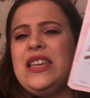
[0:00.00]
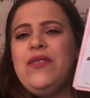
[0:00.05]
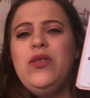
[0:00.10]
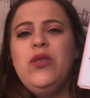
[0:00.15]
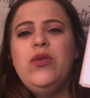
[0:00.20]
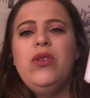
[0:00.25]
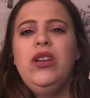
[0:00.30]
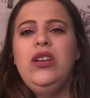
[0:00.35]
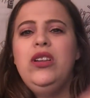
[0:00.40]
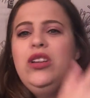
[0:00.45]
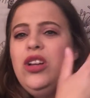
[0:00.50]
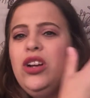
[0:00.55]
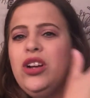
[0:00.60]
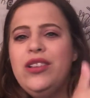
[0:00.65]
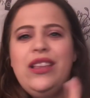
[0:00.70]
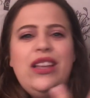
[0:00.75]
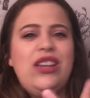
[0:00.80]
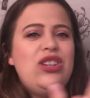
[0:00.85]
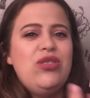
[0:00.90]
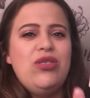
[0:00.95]
give you a
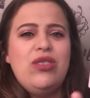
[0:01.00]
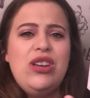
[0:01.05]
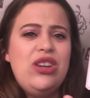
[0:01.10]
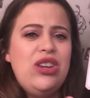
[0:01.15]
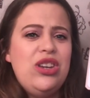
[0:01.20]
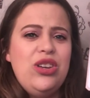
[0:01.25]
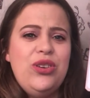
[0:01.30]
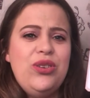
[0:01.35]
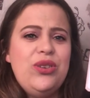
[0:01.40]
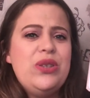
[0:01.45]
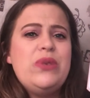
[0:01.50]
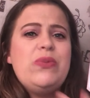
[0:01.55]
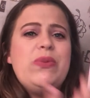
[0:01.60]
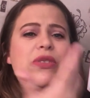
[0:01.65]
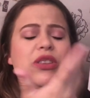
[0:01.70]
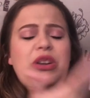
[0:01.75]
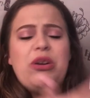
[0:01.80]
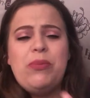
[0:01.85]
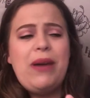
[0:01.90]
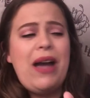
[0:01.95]
look that you can use
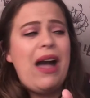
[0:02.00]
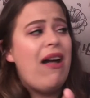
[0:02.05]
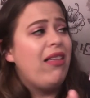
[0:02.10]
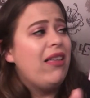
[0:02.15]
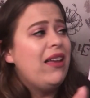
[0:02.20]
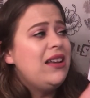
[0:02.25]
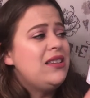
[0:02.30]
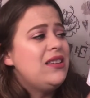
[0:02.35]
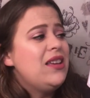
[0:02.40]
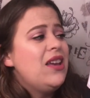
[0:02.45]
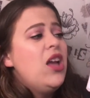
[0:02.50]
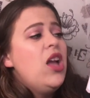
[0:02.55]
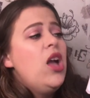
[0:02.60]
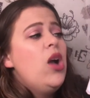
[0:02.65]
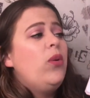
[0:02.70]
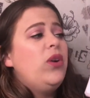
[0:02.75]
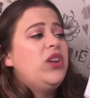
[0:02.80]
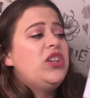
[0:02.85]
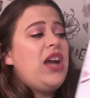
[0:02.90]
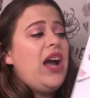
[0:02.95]
with your palette,
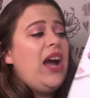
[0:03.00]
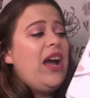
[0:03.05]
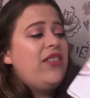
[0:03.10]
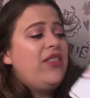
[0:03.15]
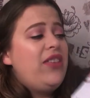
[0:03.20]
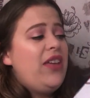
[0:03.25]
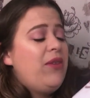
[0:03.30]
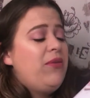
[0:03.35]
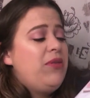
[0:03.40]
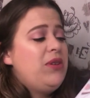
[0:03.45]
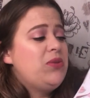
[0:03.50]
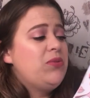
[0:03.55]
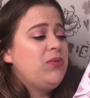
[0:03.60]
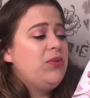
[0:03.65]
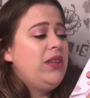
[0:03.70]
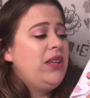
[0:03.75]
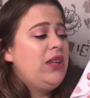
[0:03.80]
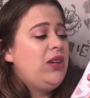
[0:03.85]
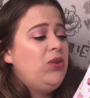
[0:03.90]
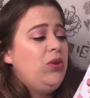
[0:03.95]
which I think was
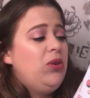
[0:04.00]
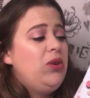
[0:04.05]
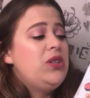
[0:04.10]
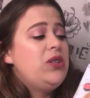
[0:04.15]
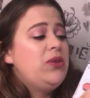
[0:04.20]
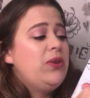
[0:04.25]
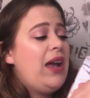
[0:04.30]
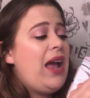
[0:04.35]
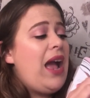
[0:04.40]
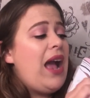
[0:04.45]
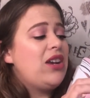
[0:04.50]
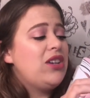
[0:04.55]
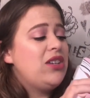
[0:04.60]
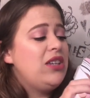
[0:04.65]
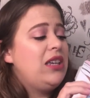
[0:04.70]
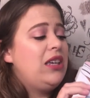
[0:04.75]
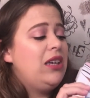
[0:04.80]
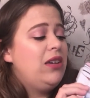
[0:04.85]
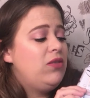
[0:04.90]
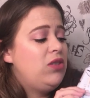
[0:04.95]
really cool. So it
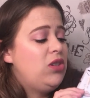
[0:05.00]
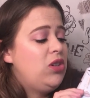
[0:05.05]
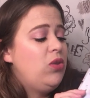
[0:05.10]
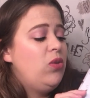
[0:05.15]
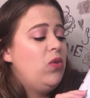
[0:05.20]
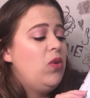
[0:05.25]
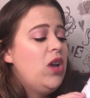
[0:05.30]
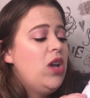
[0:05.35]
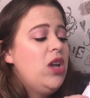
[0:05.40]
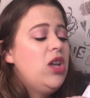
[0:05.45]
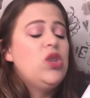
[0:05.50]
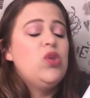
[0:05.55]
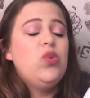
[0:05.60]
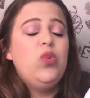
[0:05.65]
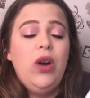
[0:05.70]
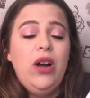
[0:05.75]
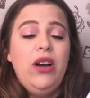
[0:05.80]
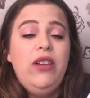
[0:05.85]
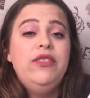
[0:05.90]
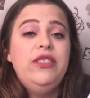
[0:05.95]
actually gives you
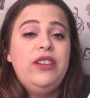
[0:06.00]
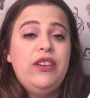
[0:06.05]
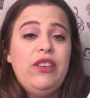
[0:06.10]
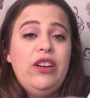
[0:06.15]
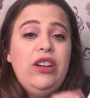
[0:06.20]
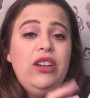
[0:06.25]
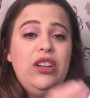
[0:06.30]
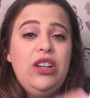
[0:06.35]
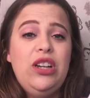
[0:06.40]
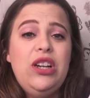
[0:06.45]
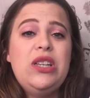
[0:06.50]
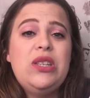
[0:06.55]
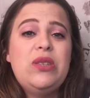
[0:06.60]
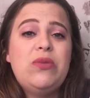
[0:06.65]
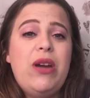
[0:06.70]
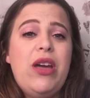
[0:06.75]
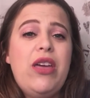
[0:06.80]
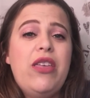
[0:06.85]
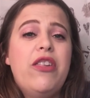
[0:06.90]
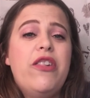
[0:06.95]
12 different
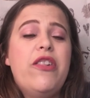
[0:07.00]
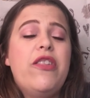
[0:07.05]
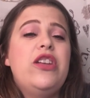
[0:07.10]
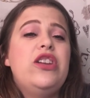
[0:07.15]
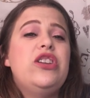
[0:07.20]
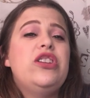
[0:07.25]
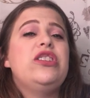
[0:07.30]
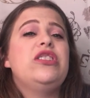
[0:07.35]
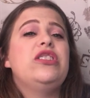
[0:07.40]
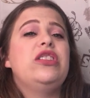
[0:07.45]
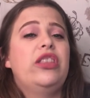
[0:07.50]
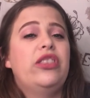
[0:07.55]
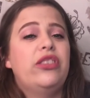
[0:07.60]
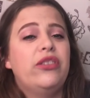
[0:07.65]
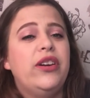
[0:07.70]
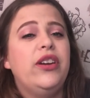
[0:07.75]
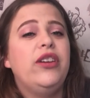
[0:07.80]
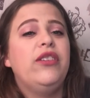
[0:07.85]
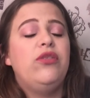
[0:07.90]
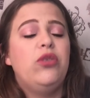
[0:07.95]
looks rather than just the
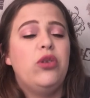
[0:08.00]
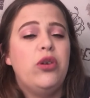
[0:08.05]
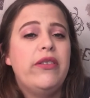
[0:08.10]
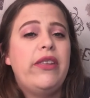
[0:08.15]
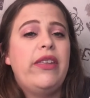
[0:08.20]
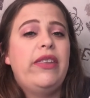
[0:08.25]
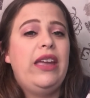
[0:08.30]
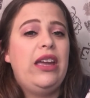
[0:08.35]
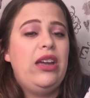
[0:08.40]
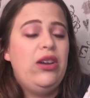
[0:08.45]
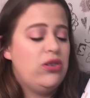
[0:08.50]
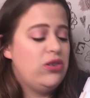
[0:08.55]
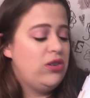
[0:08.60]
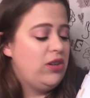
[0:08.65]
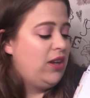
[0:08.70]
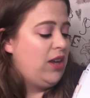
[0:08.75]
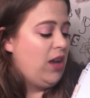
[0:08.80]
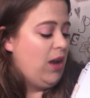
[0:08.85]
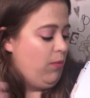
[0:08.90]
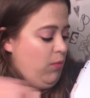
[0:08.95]
three or four that they
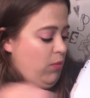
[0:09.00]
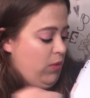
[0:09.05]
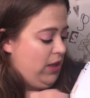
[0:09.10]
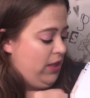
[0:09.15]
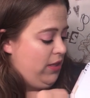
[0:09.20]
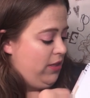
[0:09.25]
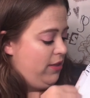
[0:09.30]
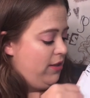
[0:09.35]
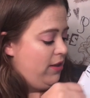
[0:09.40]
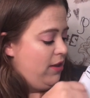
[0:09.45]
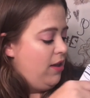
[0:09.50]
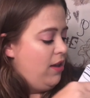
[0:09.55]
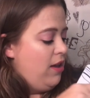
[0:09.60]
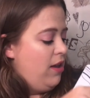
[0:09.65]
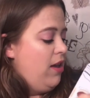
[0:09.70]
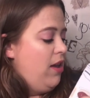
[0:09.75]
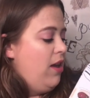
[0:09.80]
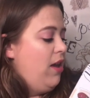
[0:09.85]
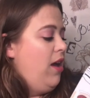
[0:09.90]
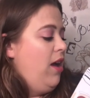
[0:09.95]
usually come with.
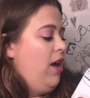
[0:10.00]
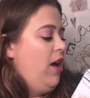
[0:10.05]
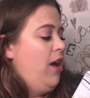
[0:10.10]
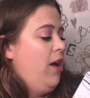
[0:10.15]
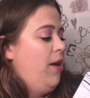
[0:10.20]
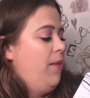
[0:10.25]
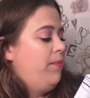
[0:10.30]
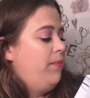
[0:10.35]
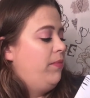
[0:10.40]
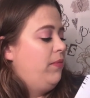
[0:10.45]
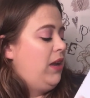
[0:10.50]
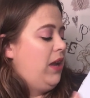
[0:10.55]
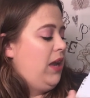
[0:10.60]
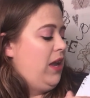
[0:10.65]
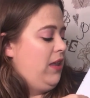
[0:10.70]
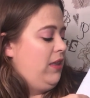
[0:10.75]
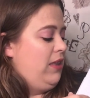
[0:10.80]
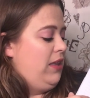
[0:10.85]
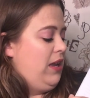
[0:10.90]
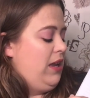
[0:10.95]
Um,
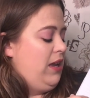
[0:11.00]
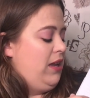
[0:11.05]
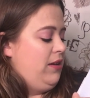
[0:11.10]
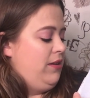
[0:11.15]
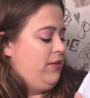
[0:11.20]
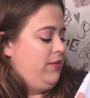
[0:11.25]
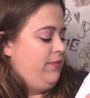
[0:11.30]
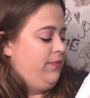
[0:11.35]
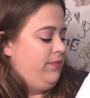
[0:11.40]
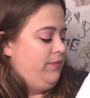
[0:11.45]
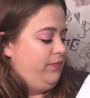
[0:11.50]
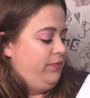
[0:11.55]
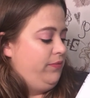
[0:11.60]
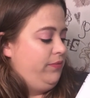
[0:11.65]
and then